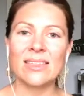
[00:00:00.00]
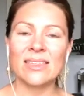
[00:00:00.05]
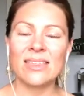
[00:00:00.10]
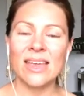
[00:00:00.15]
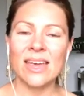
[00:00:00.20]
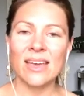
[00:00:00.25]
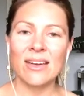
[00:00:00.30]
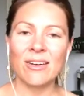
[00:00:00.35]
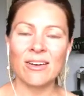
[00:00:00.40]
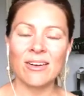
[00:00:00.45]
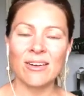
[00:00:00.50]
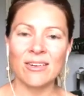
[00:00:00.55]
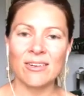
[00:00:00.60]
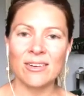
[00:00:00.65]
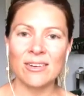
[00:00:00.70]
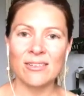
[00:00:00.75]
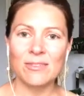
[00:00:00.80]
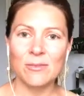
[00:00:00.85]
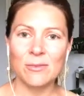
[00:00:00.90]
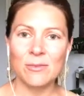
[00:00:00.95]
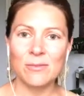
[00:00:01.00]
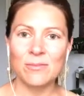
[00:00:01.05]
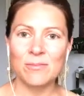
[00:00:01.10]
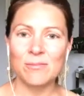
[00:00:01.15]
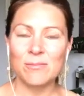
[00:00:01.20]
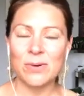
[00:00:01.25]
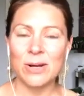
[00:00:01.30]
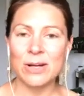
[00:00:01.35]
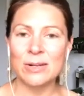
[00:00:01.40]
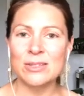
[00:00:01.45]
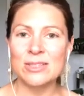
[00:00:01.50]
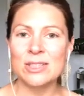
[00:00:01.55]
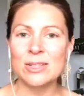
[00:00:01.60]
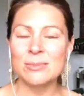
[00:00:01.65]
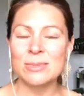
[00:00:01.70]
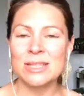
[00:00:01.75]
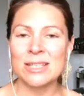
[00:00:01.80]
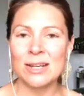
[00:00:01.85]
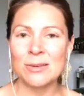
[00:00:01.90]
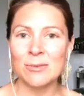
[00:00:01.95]
they're prayers
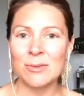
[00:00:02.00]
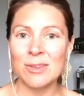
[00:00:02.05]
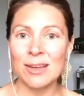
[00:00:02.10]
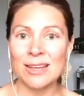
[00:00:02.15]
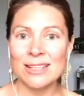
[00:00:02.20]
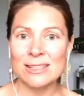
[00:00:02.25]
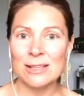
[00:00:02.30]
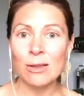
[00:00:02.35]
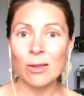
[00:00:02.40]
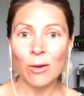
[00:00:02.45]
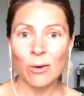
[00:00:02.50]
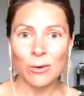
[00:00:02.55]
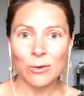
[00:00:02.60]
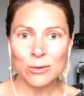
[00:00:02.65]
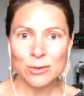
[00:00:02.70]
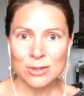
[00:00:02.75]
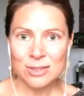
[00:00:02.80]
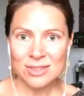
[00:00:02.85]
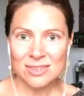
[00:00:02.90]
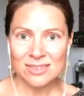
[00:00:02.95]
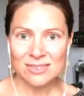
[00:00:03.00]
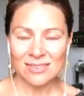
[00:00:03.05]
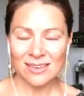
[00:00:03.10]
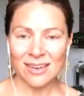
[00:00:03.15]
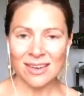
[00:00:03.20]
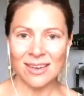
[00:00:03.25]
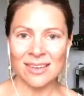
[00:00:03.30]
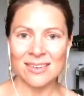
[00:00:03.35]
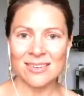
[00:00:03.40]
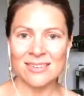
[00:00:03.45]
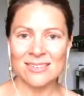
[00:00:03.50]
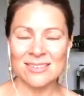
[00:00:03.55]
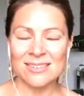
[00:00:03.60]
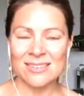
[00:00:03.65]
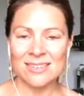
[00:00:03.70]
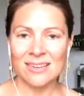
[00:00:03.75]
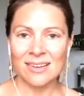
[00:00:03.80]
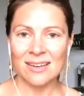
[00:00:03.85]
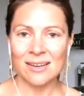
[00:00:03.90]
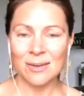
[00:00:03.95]
to be done with eyes closed. And
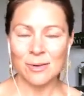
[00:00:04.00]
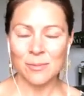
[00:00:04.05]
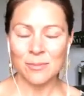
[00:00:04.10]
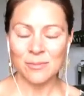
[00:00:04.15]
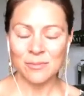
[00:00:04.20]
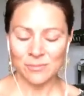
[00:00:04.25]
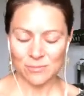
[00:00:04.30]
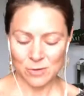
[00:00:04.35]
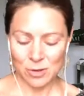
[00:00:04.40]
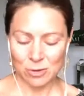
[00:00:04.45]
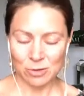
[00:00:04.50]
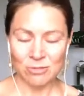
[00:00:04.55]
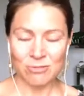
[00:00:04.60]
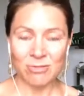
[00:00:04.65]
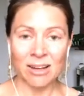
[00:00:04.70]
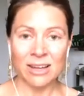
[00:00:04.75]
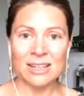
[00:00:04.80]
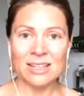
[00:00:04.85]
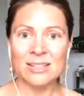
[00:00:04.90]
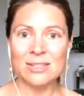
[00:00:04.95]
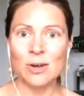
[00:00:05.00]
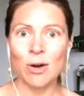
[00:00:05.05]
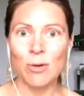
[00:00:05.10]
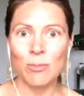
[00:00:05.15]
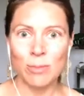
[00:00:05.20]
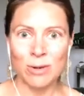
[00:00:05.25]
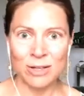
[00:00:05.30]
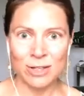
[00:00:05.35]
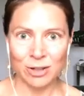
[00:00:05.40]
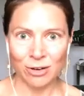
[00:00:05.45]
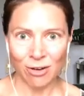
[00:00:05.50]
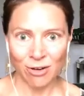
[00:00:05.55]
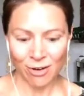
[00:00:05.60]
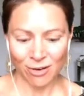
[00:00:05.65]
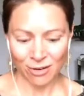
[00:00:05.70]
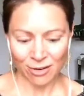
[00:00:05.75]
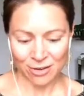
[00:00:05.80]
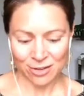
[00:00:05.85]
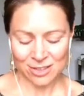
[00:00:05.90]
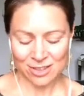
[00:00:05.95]
you're invited to open your
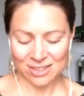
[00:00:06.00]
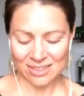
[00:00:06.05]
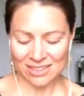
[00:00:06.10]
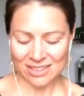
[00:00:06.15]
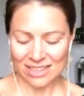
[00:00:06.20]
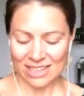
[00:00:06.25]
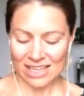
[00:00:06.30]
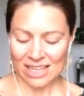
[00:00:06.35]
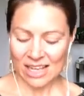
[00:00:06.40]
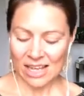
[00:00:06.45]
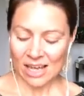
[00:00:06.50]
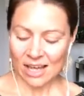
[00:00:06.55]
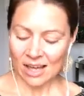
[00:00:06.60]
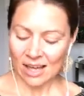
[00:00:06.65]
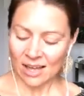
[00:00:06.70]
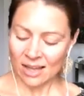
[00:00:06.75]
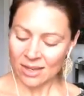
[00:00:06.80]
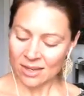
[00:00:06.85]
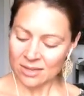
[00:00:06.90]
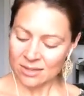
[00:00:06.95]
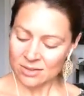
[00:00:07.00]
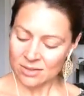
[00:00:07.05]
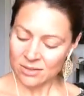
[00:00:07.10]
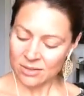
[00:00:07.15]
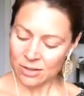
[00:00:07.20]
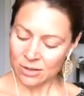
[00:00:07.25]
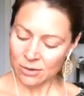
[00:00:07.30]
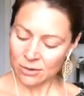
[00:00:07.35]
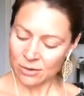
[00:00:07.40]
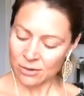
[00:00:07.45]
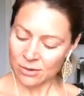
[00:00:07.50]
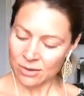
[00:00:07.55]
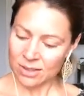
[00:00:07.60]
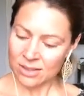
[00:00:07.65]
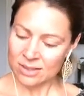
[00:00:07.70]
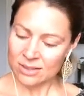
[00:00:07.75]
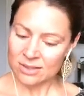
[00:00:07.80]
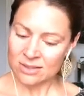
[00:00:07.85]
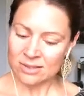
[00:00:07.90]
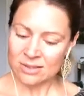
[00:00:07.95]
heart. And there
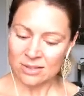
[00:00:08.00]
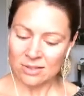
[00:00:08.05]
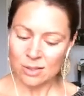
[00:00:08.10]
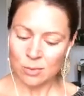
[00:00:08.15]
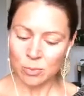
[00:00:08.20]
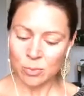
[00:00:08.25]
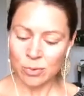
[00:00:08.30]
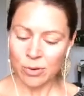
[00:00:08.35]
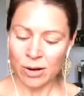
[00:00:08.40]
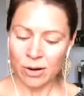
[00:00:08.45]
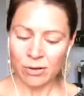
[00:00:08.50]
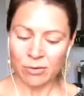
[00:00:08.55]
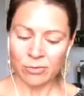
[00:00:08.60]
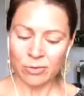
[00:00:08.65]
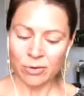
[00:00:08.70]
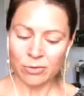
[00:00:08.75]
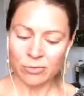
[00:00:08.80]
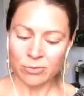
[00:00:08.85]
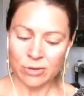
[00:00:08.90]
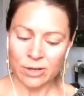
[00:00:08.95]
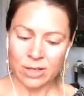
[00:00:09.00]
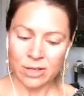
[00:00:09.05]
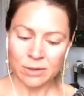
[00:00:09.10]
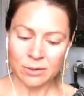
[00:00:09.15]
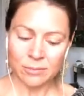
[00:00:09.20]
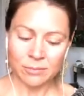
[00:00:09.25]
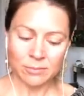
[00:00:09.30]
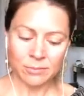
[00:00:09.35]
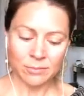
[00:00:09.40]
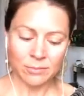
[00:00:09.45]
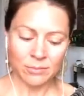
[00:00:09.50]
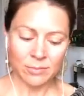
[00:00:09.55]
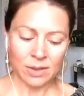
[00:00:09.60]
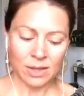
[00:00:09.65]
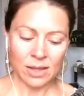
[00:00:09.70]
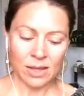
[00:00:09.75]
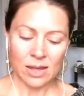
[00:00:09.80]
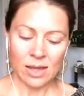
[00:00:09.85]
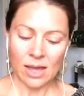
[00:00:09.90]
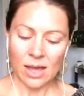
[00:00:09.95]
is the prayer for freedom.
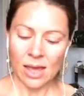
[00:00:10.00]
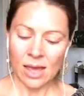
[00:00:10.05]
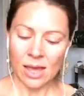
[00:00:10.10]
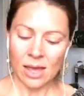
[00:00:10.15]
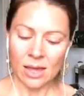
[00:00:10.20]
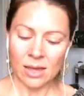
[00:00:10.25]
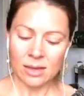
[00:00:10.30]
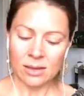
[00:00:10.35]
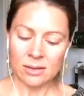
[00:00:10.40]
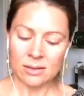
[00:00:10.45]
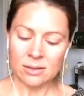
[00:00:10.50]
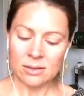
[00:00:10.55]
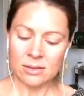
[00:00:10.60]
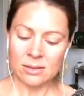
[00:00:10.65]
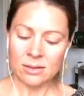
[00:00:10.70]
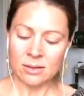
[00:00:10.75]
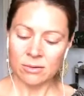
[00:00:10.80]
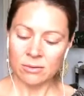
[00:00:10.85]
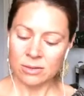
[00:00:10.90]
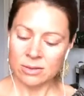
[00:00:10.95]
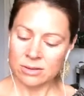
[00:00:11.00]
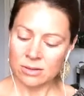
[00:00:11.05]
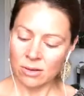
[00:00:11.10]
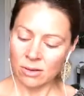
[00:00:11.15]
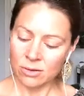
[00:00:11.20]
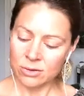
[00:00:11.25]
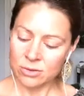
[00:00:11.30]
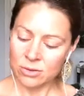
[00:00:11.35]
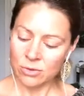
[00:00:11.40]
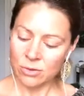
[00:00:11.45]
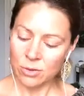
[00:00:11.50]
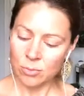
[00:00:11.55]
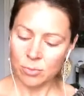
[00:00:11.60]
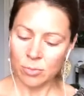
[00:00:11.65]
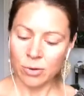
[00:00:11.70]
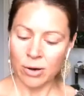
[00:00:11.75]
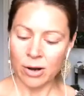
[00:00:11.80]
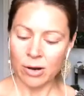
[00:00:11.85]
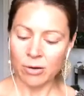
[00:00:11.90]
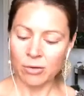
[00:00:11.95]
And there is also the
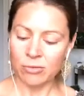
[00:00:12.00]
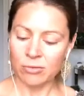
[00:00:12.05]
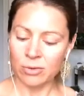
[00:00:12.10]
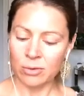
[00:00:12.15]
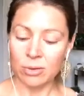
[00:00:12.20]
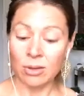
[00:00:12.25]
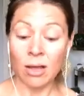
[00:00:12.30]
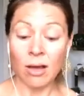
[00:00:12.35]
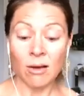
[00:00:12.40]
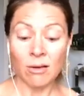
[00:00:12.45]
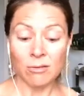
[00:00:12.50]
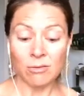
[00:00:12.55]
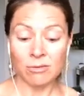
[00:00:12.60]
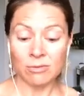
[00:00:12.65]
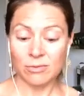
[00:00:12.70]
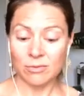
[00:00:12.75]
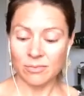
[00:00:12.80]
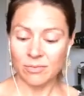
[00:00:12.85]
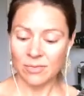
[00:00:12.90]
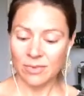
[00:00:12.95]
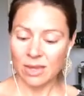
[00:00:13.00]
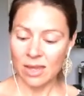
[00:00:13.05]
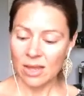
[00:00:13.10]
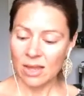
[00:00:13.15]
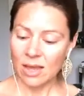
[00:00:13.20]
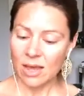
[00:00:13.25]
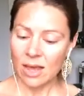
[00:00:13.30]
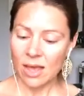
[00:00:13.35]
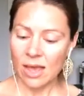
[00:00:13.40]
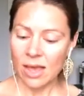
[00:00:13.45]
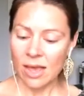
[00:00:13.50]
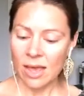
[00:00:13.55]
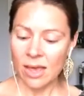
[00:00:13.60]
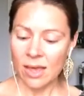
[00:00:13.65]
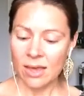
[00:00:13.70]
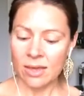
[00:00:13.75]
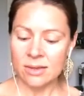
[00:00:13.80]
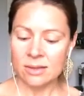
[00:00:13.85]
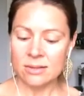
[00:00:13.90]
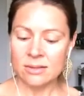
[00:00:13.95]
prayer for love.
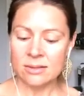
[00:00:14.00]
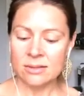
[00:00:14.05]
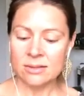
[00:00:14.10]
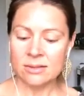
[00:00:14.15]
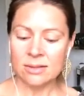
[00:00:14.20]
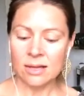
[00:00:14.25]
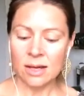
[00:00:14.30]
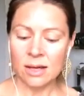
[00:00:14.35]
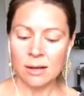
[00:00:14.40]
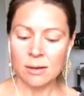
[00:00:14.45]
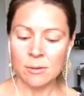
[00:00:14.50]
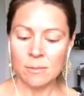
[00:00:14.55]
And